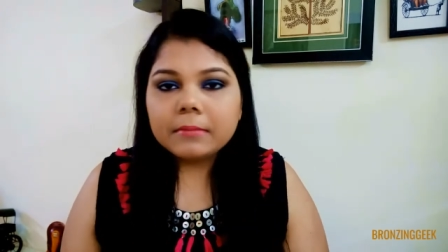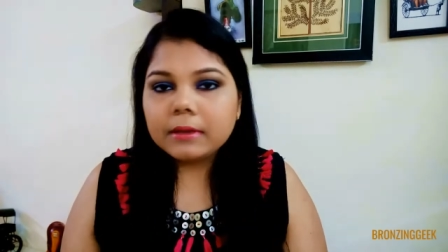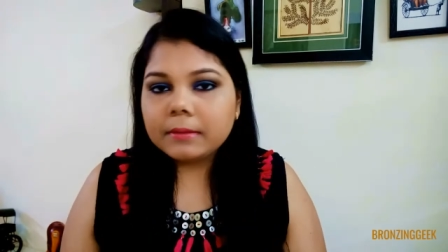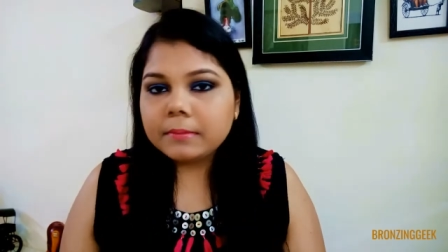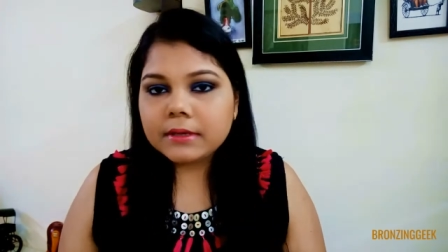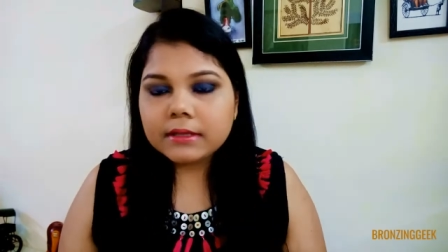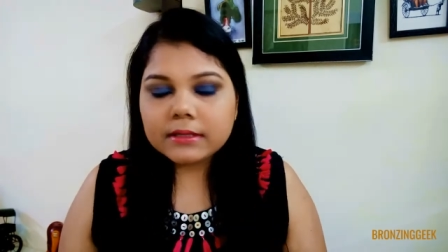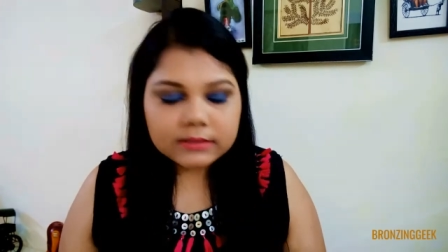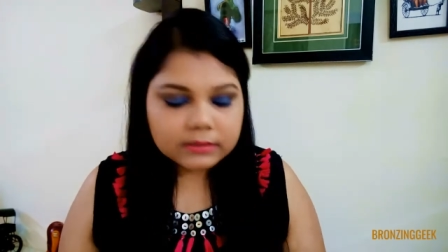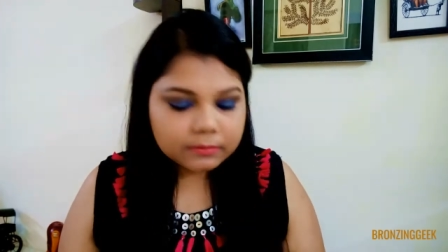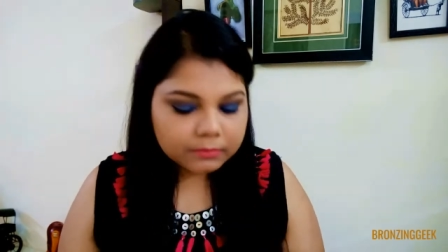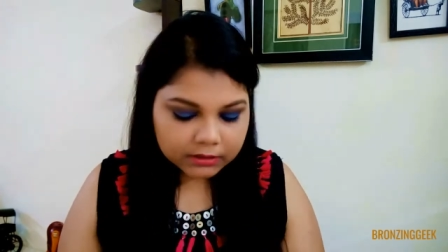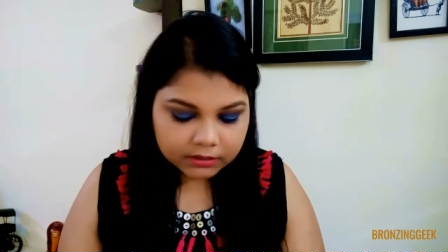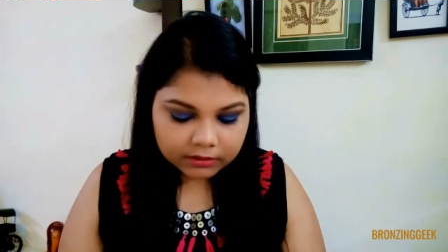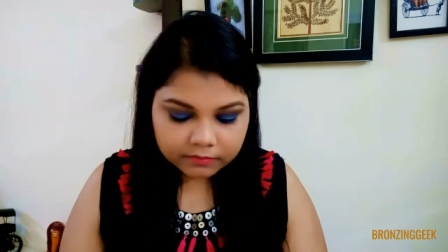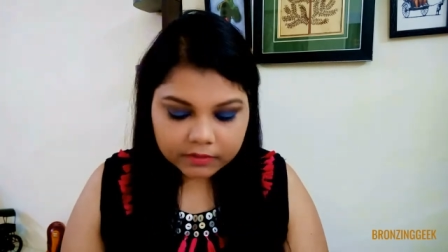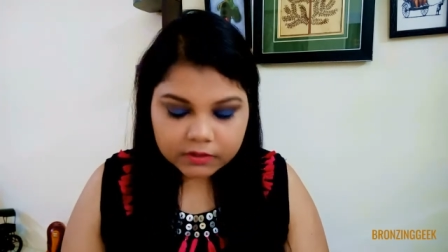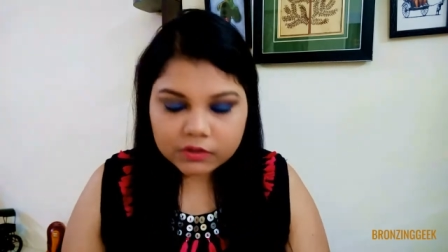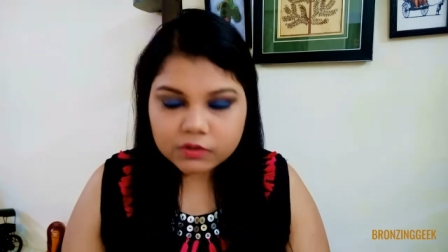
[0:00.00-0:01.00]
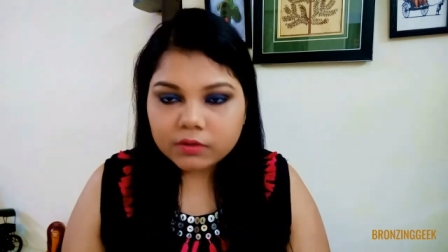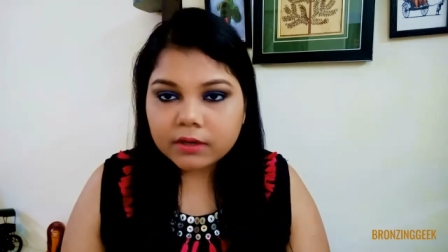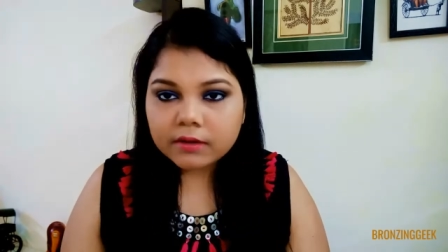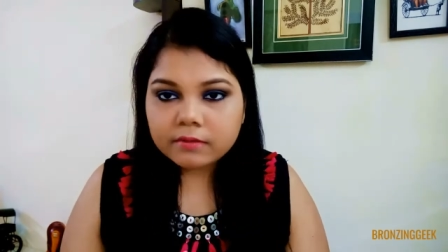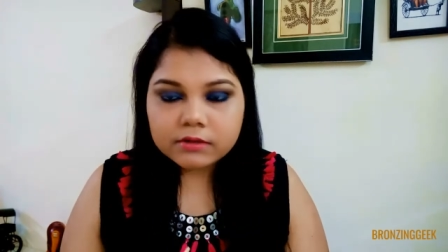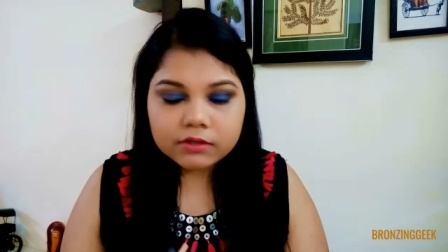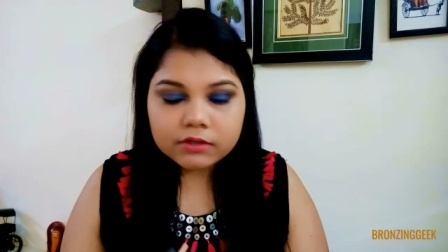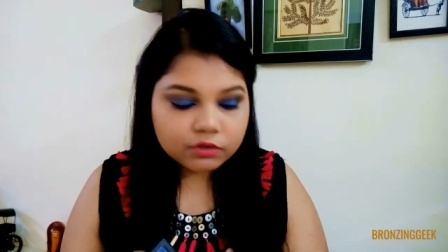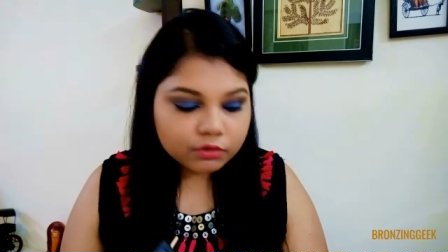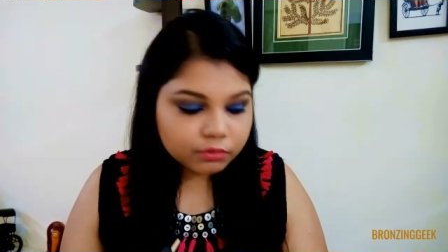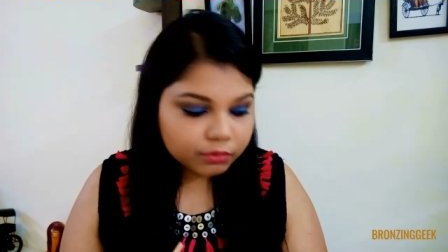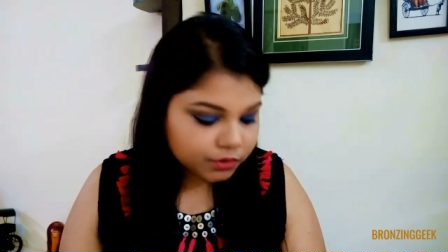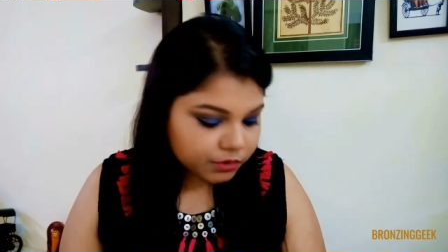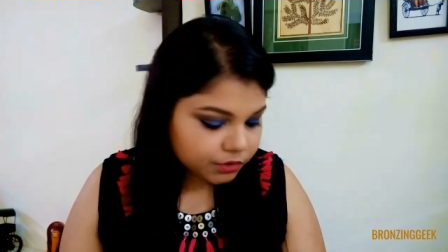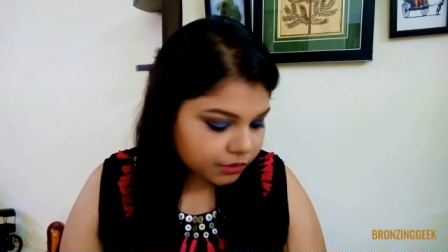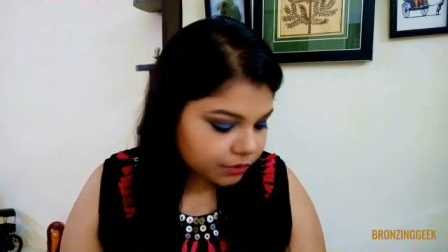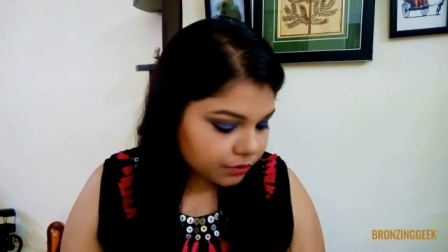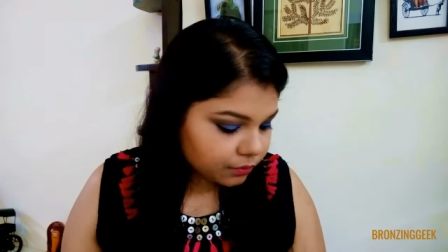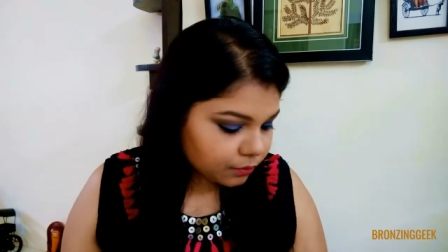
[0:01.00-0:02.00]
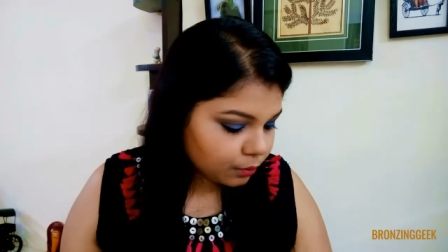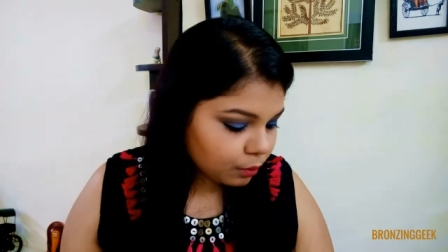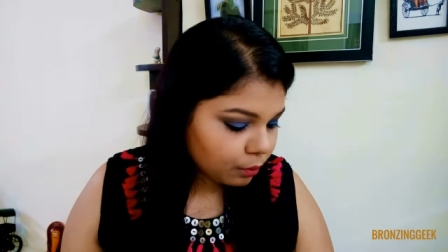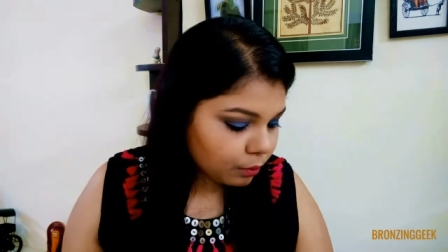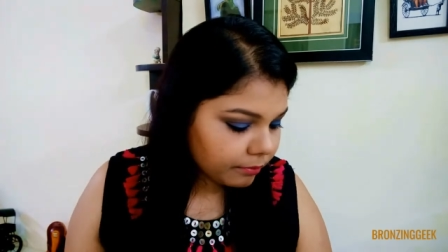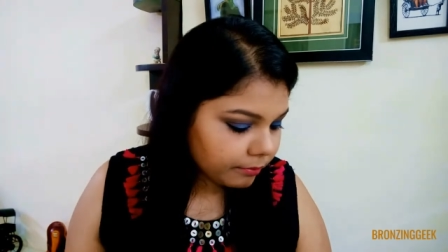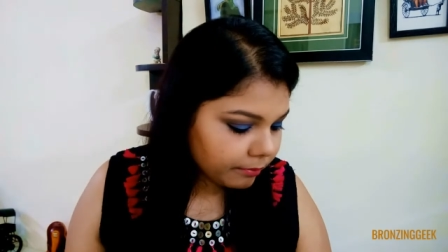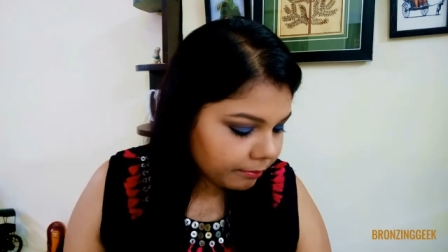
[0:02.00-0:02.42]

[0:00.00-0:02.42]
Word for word: Maybe in some other video I will show it to you.